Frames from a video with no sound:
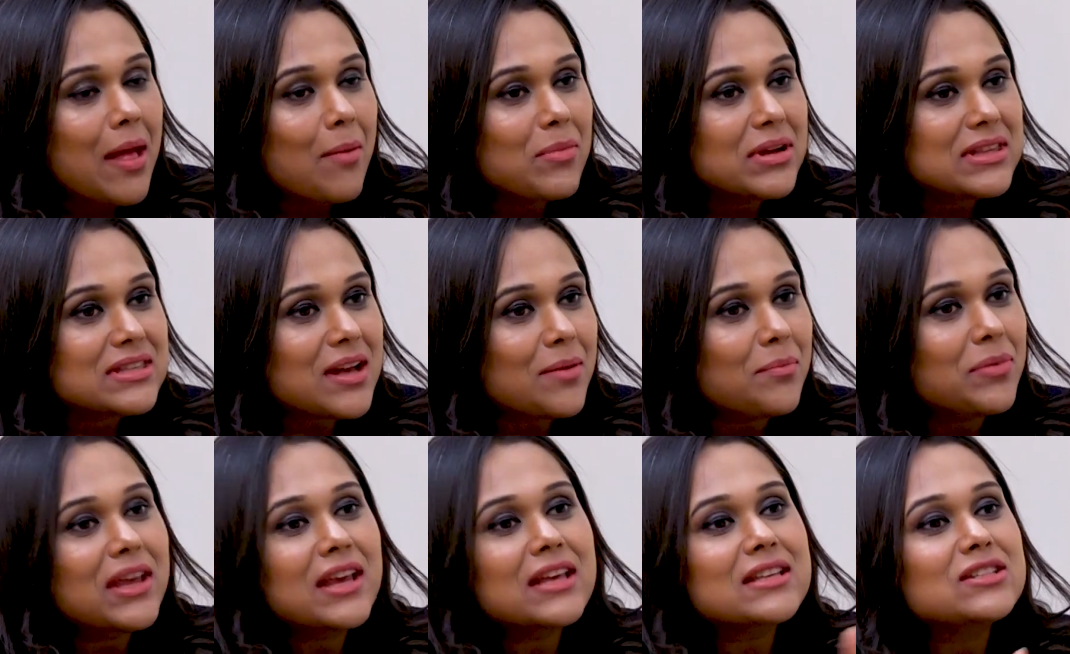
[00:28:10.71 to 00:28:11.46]
But
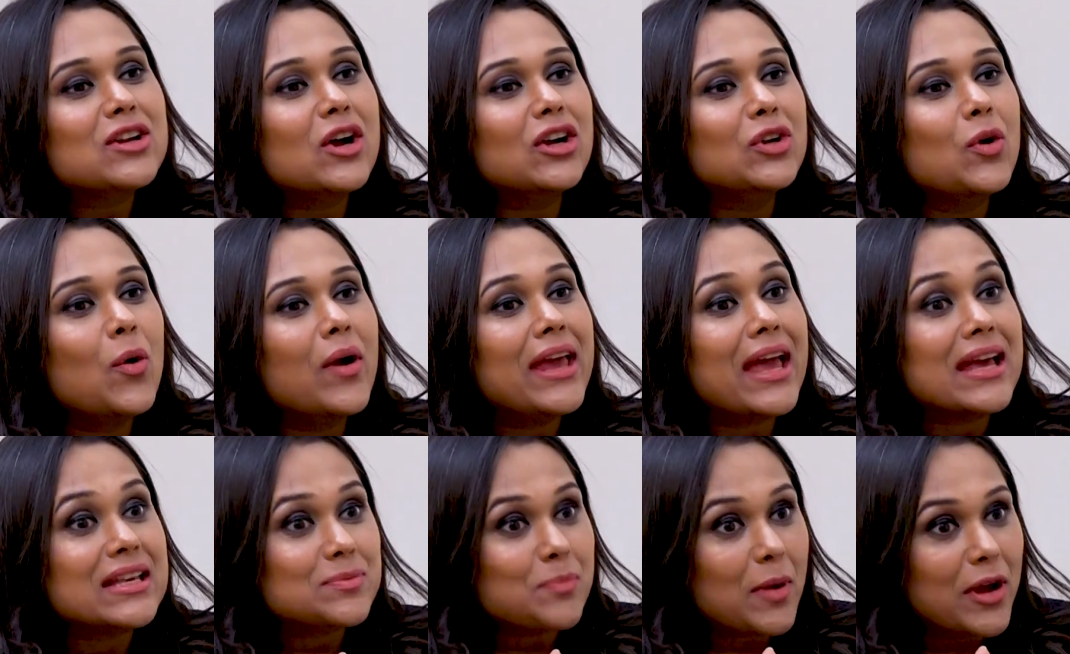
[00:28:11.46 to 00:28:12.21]
something is not going
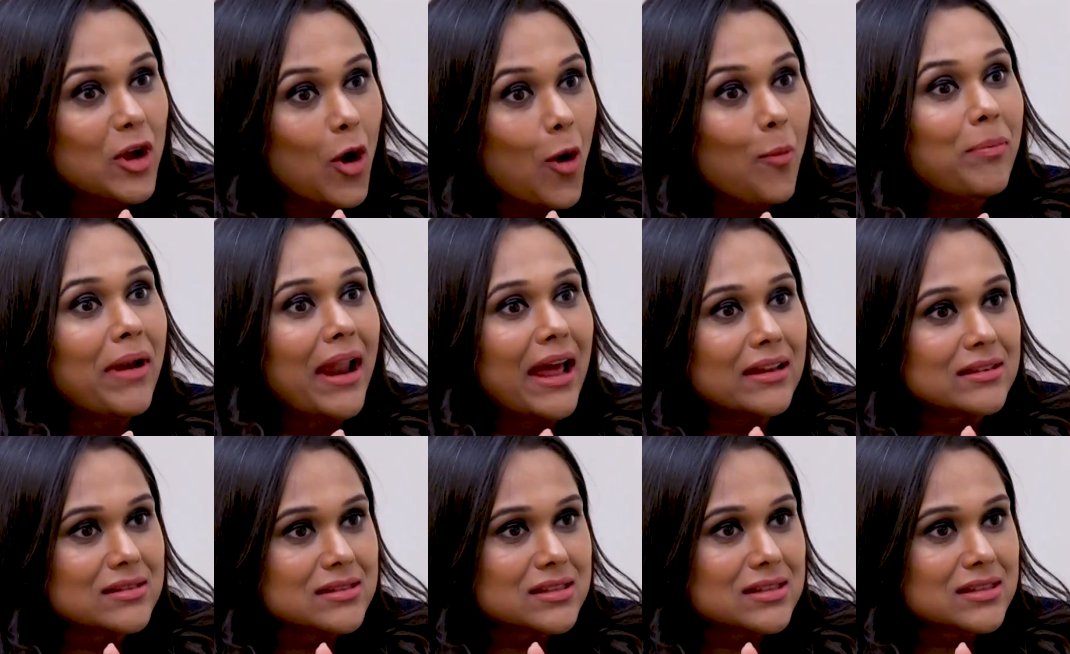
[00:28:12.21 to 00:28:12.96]
as per your
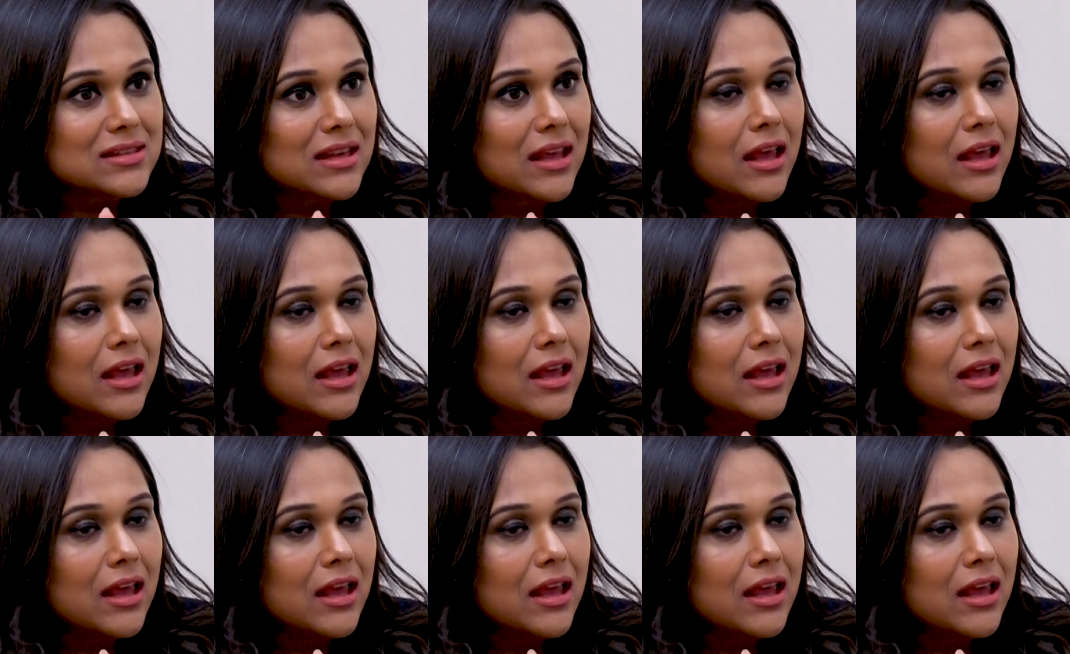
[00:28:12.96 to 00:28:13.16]
plans,